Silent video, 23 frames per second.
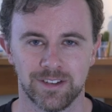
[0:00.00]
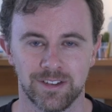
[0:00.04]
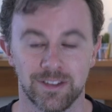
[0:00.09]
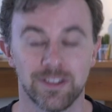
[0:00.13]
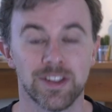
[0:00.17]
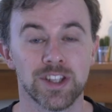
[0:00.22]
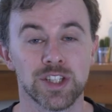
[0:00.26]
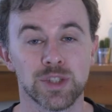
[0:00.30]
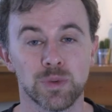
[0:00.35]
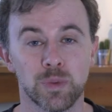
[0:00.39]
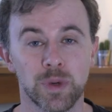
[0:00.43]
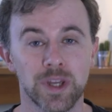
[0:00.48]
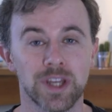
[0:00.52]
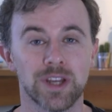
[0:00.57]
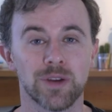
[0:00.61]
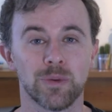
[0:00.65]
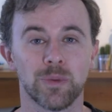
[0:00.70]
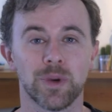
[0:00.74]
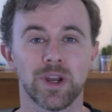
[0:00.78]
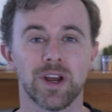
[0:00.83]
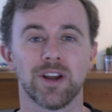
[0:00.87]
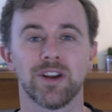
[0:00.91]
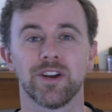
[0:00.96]
This week
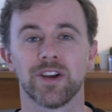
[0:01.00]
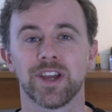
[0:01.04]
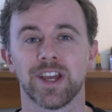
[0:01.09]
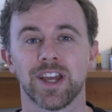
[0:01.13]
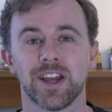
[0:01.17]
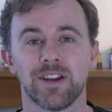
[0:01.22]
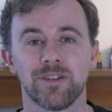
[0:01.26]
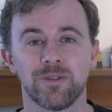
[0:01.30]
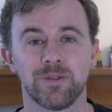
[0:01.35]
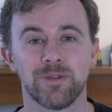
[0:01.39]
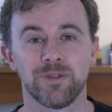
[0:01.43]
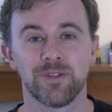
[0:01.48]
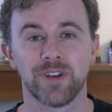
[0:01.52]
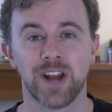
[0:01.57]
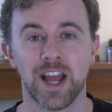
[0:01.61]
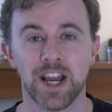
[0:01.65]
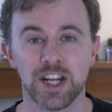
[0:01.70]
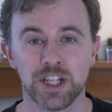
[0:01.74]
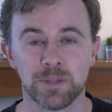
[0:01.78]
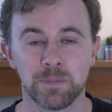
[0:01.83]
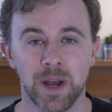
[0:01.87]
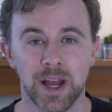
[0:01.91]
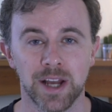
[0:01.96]
we are looking at
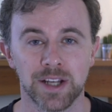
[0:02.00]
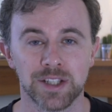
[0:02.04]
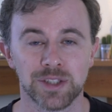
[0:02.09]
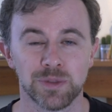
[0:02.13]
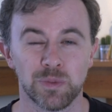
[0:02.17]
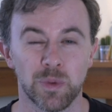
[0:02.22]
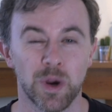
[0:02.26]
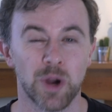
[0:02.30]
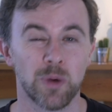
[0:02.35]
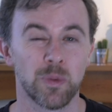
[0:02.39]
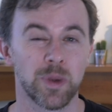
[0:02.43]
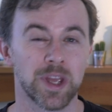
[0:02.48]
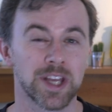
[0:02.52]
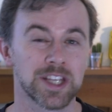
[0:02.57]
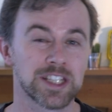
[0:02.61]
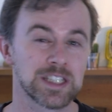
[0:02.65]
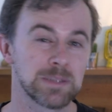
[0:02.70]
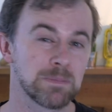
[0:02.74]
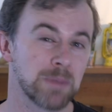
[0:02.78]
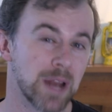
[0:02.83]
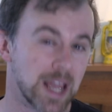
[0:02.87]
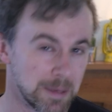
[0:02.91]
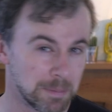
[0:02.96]
flashbacks, where we
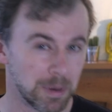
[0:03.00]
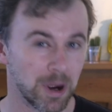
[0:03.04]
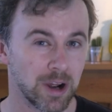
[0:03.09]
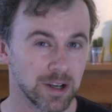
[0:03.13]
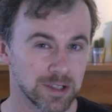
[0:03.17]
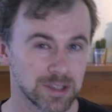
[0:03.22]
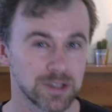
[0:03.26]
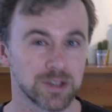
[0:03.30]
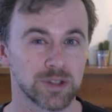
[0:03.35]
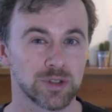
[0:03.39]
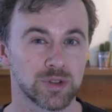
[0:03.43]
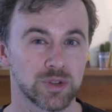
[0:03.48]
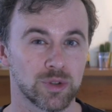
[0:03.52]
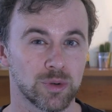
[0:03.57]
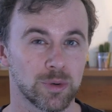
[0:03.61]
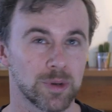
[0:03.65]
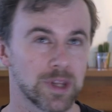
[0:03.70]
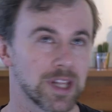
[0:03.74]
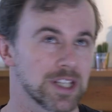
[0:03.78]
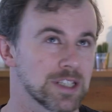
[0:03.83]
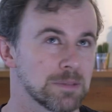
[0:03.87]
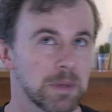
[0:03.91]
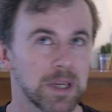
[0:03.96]
explain parts of the
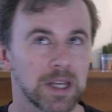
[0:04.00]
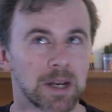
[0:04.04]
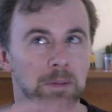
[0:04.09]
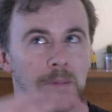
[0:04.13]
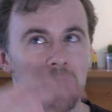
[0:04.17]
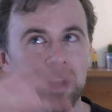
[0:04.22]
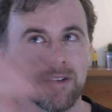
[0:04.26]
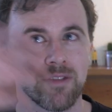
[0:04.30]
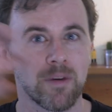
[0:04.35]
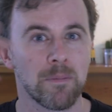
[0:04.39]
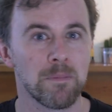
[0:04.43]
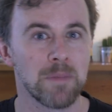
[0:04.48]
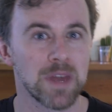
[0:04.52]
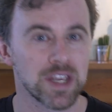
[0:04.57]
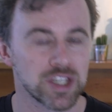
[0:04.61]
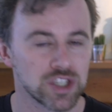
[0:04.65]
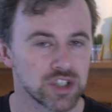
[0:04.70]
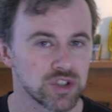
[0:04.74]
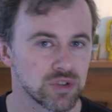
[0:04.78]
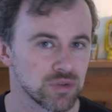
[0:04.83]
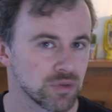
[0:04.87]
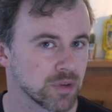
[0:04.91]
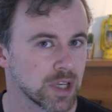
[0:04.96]
story that's been a bit of a
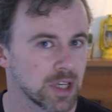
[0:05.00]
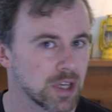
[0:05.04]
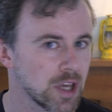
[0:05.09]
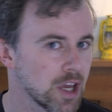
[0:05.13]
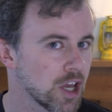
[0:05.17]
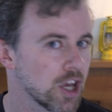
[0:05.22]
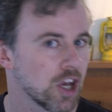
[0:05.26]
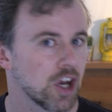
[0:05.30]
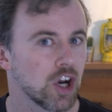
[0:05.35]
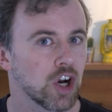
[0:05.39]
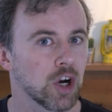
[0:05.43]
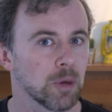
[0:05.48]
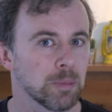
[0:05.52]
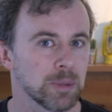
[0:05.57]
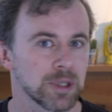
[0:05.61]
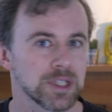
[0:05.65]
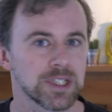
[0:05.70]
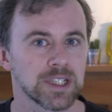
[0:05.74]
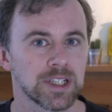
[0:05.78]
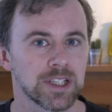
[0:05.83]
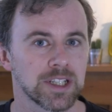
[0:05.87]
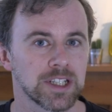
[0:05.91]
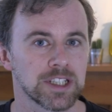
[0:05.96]
mystery up
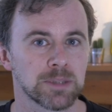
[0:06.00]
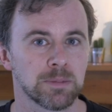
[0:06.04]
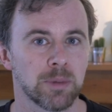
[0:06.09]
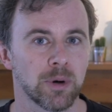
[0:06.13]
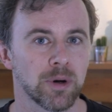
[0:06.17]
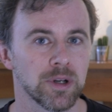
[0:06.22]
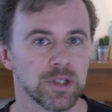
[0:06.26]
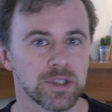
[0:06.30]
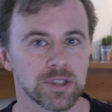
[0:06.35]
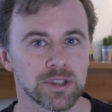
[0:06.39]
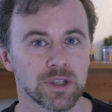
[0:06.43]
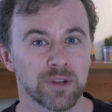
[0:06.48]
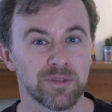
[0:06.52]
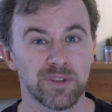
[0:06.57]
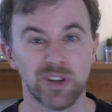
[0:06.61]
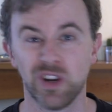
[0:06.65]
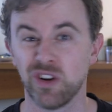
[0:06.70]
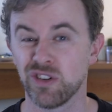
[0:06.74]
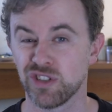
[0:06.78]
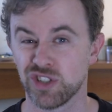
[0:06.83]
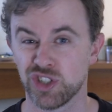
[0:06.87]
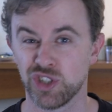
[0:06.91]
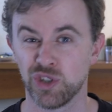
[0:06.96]
until this point. So if you're
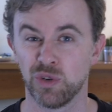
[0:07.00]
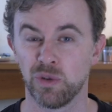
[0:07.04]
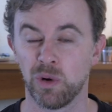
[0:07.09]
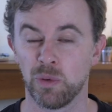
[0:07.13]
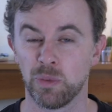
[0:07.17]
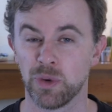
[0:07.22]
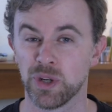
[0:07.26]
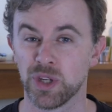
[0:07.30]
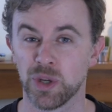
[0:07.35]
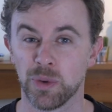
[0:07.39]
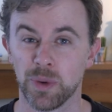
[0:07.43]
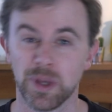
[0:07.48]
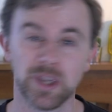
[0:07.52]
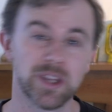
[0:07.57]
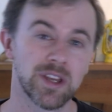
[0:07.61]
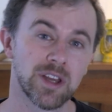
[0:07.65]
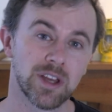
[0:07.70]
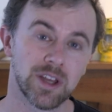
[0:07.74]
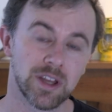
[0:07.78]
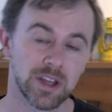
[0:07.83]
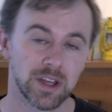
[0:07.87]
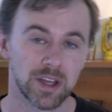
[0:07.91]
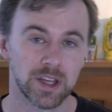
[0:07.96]
not sure what we're doing,
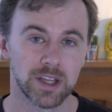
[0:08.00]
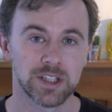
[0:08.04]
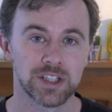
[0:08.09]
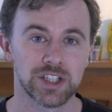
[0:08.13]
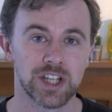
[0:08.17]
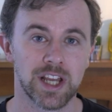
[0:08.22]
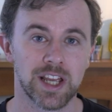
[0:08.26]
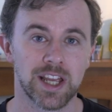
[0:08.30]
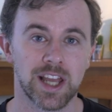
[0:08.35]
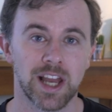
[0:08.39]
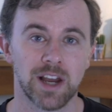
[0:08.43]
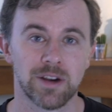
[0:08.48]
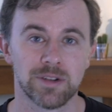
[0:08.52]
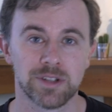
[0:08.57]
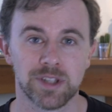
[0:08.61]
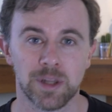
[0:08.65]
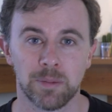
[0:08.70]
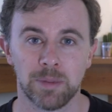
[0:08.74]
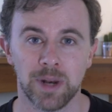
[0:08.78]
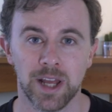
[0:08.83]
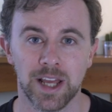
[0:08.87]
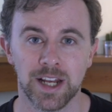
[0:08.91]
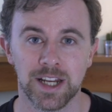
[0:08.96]
check out
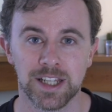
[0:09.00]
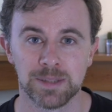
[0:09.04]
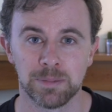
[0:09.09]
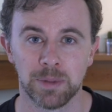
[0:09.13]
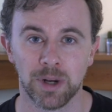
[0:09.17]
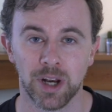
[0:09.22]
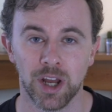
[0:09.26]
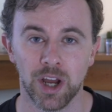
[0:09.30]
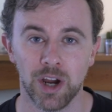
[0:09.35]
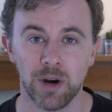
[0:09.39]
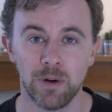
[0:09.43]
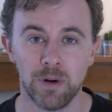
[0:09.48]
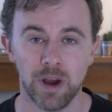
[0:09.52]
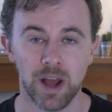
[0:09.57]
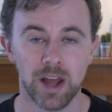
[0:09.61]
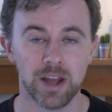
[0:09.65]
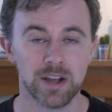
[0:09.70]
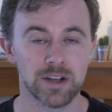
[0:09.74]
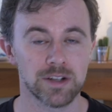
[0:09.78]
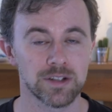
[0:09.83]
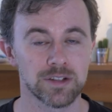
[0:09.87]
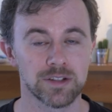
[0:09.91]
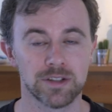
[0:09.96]
the playlist below,
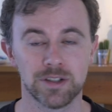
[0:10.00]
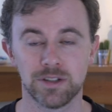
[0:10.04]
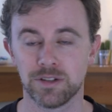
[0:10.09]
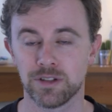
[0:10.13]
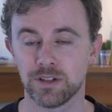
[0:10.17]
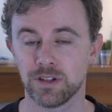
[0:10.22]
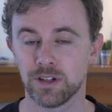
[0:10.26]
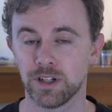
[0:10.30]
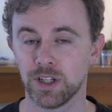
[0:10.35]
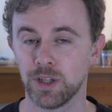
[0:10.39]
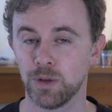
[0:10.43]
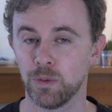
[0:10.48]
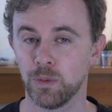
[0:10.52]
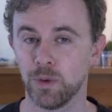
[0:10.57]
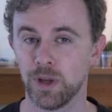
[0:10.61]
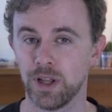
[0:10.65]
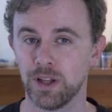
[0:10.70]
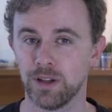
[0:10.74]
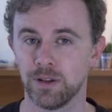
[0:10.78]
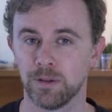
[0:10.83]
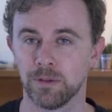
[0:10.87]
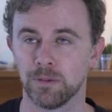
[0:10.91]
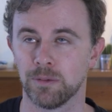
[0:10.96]
and you certainly
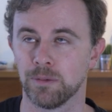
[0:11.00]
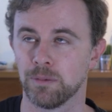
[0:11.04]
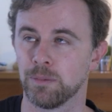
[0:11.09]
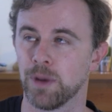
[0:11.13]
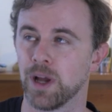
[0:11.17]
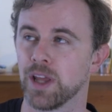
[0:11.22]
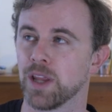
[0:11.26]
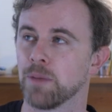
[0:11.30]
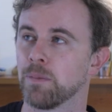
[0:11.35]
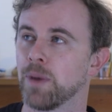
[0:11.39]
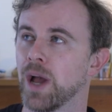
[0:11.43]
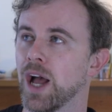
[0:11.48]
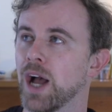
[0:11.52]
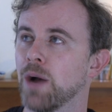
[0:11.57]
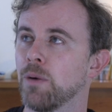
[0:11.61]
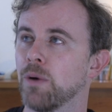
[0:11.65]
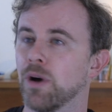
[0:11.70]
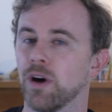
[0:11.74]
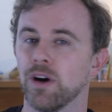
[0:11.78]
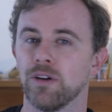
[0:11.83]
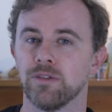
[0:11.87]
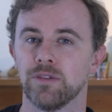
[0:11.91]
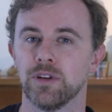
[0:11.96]
will, by the
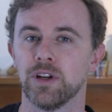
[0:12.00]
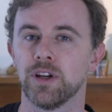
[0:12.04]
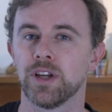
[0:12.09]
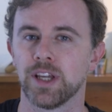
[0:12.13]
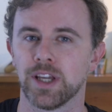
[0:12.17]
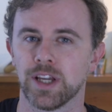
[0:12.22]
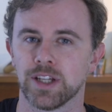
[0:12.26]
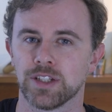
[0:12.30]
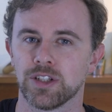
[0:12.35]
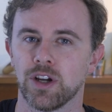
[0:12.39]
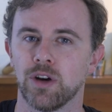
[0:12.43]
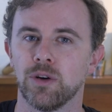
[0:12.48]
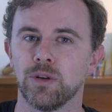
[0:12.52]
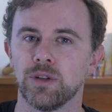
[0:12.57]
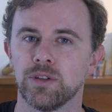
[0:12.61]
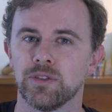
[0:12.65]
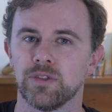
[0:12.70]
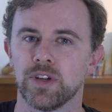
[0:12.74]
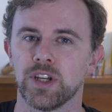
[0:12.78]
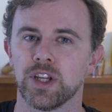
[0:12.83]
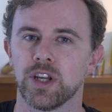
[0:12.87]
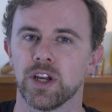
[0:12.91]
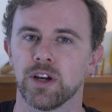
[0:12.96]
power of looking at
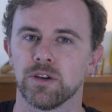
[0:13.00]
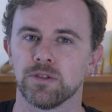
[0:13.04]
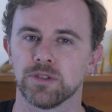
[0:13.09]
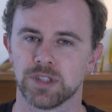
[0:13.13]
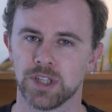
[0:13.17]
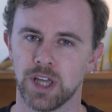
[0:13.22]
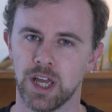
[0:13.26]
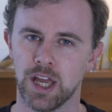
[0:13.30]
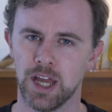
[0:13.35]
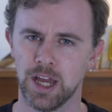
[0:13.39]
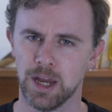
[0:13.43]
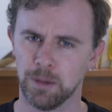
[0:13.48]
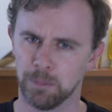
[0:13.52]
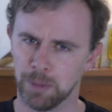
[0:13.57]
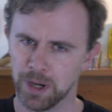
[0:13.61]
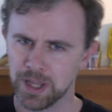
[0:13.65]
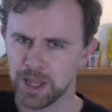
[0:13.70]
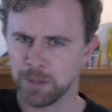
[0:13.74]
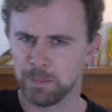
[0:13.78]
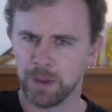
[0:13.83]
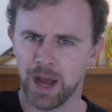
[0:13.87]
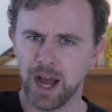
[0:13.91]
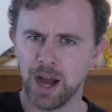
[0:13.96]
old videos.
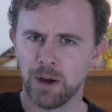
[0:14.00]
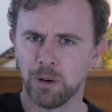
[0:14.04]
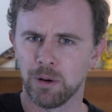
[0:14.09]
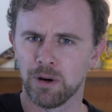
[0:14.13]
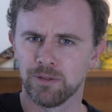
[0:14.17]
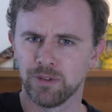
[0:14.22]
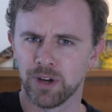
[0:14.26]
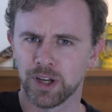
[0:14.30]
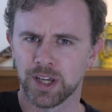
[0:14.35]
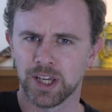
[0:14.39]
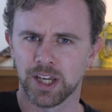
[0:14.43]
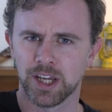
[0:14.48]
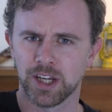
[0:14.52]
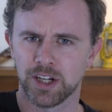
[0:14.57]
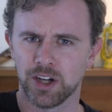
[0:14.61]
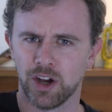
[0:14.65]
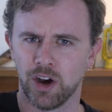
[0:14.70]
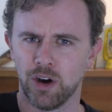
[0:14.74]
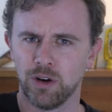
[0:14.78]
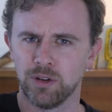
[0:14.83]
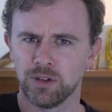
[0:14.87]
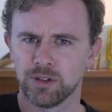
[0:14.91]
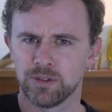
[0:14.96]
By the power of looking at
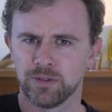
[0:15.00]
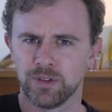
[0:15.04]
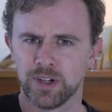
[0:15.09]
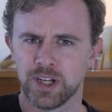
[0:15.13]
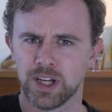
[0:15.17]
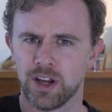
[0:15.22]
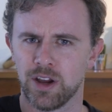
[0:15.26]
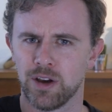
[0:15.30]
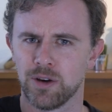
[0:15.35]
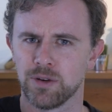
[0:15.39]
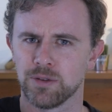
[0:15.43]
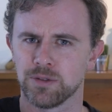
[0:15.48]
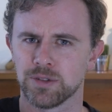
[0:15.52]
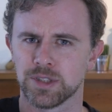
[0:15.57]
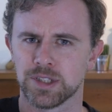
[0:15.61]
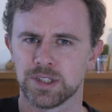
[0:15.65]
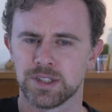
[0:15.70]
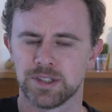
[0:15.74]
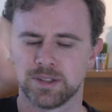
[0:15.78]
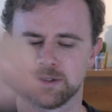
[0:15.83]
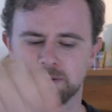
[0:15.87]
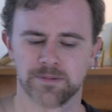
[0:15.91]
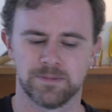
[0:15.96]
old
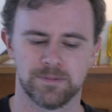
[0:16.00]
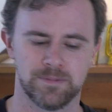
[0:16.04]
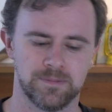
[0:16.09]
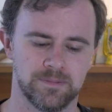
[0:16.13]
videos!